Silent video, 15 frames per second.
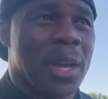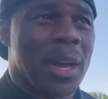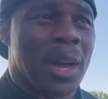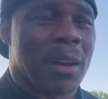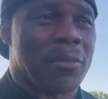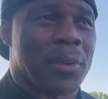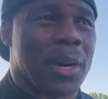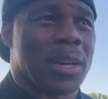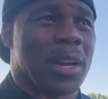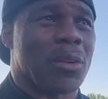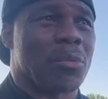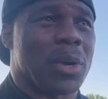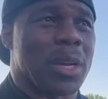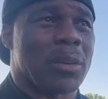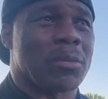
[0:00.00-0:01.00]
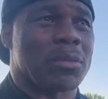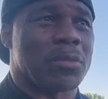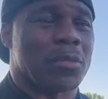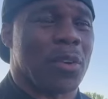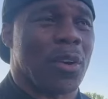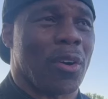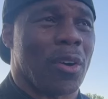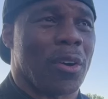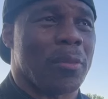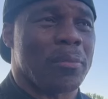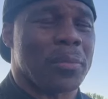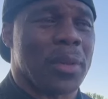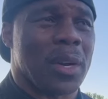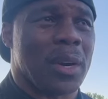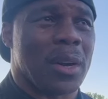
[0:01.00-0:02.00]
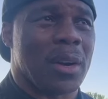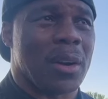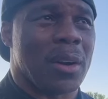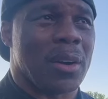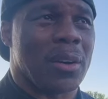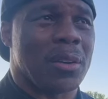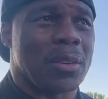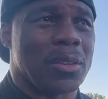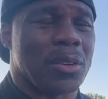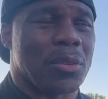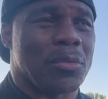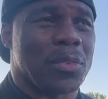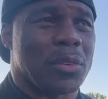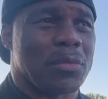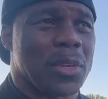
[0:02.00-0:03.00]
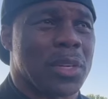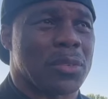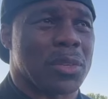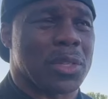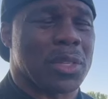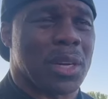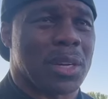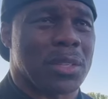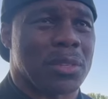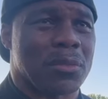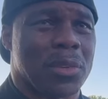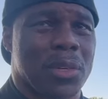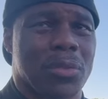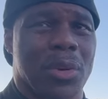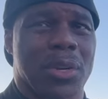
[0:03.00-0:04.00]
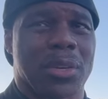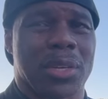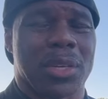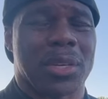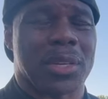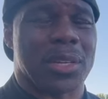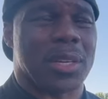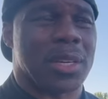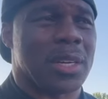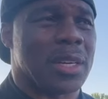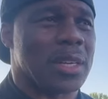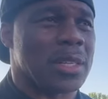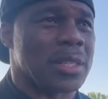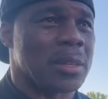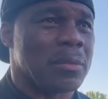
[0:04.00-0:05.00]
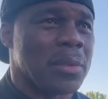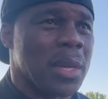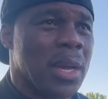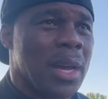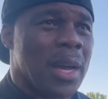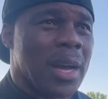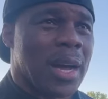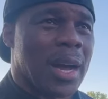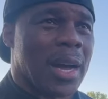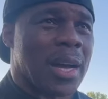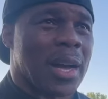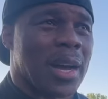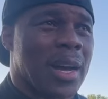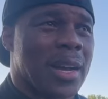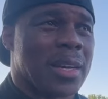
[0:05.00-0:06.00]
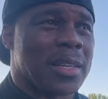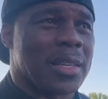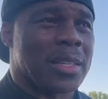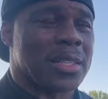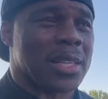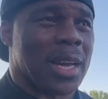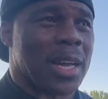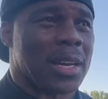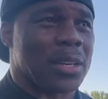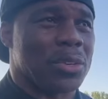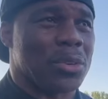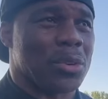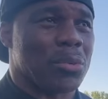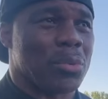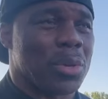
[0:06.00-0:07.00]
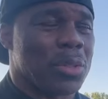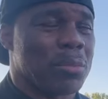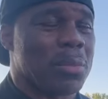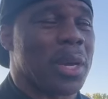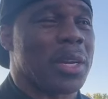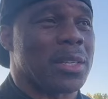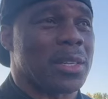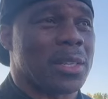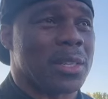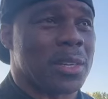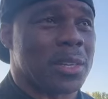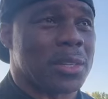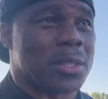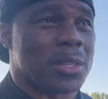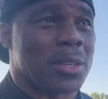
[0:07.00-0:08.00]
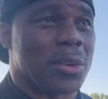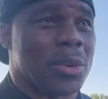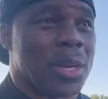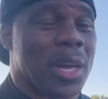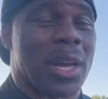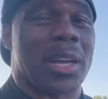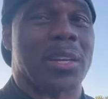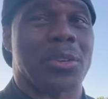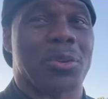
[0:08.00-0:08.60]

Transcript: I found out what it was for, you know, for Victory Junction, for Chronicle Your Kids, I decided to do it with them 18 years ago and hadn't